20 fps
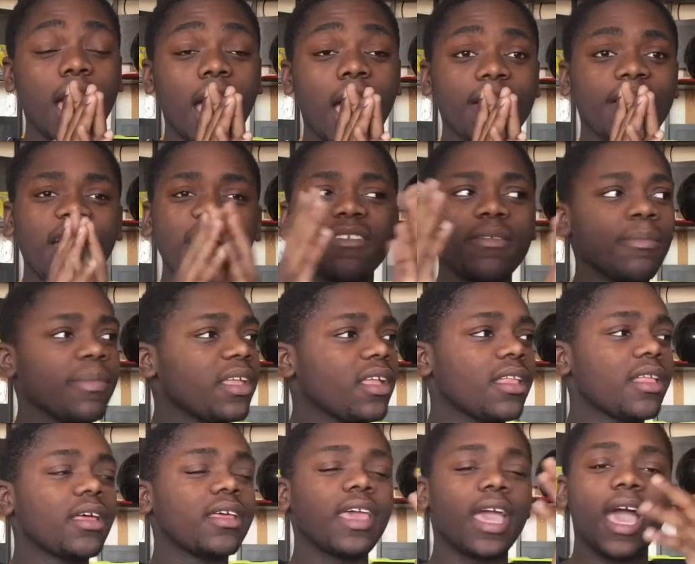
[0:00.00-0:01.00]
I even
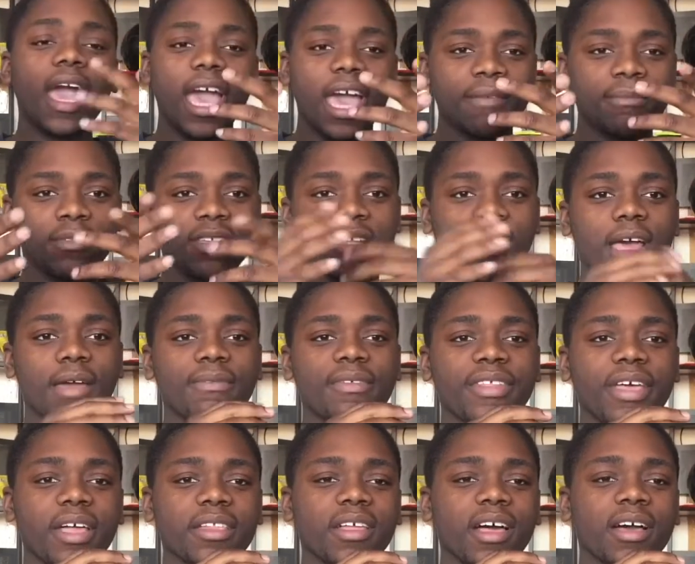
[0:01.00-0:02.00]
been? Yeah, I have been alive
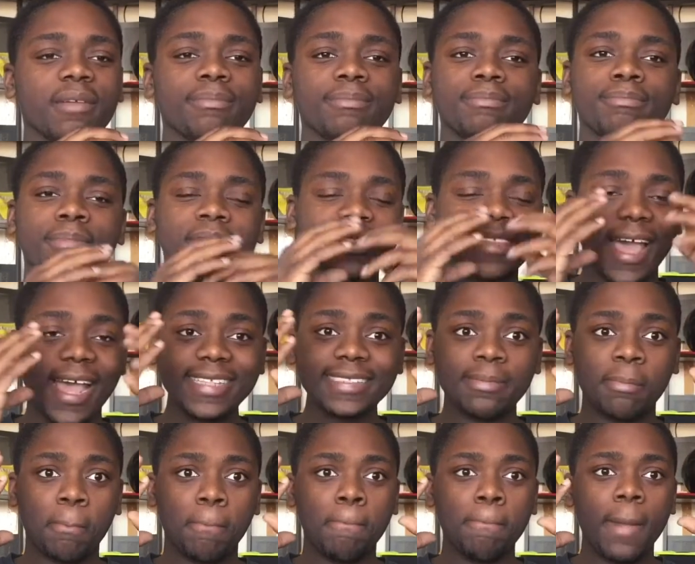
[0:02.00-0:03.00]
for that long. But
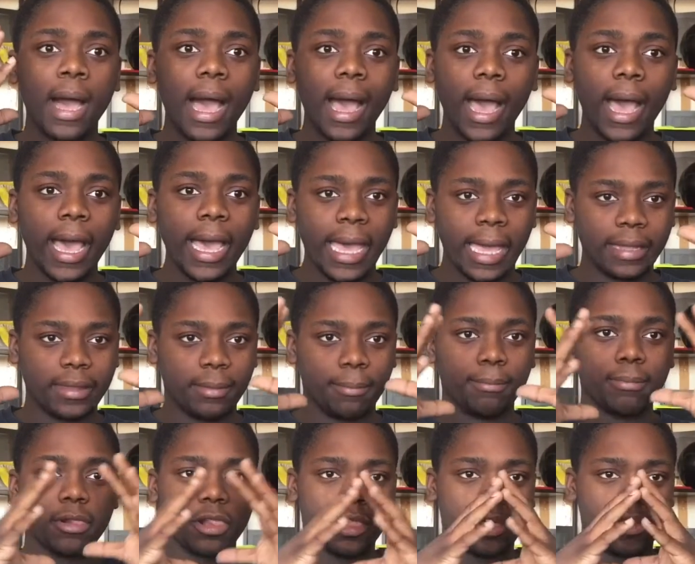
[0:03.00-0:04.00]
that's
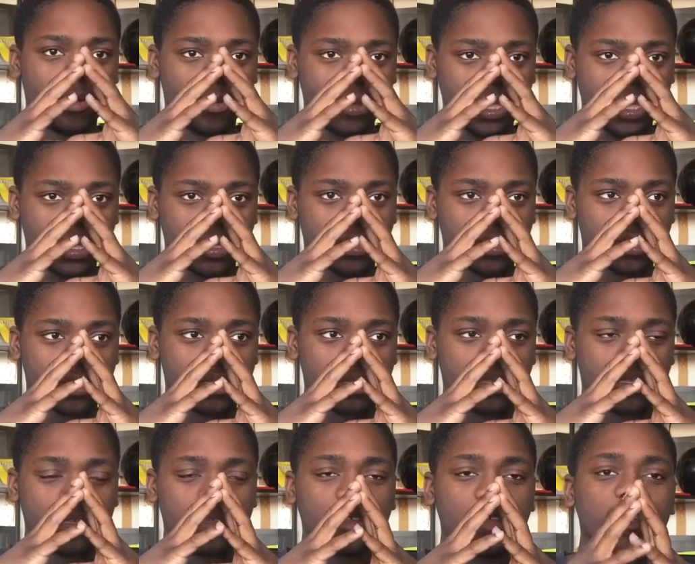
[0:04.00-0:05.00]
mind blowing.
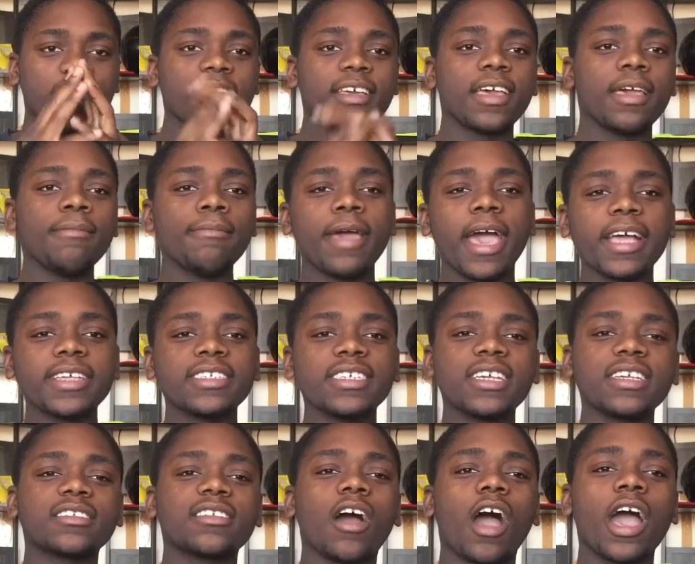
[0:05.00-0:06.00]

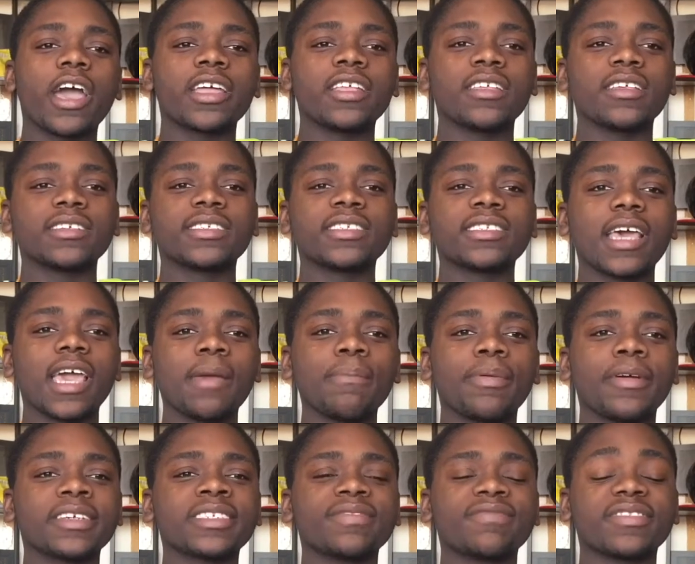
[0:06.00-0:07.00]
Imagining talking to the
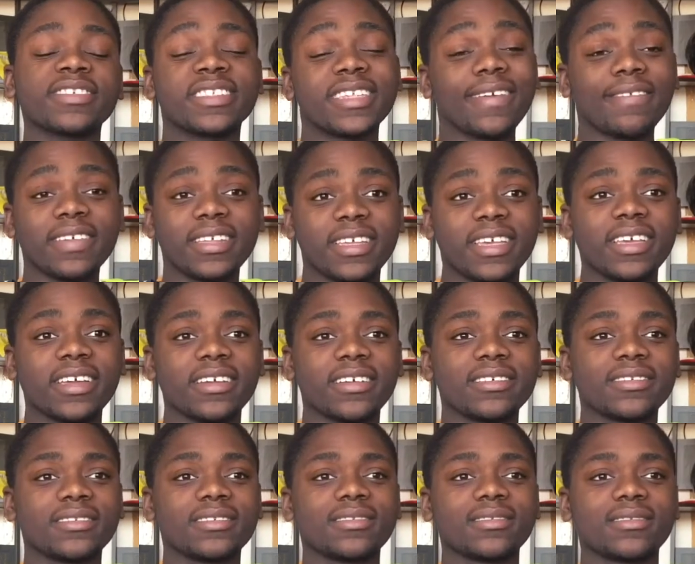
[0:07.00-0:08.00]
same person for 7
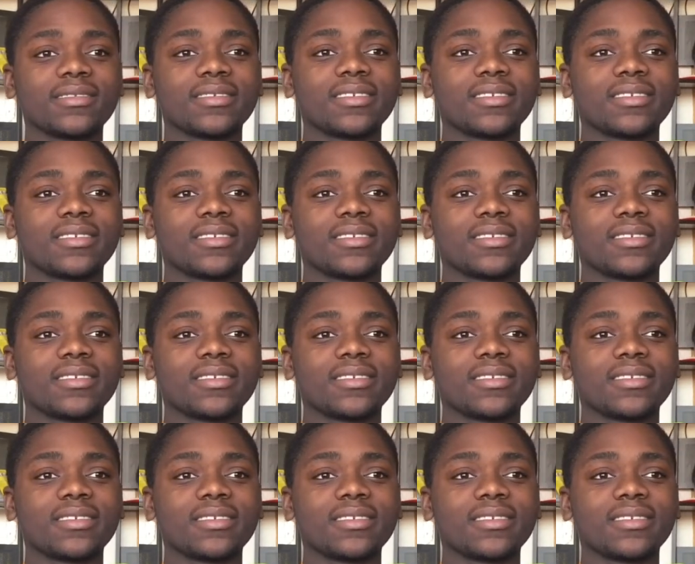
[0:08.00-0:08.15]
years.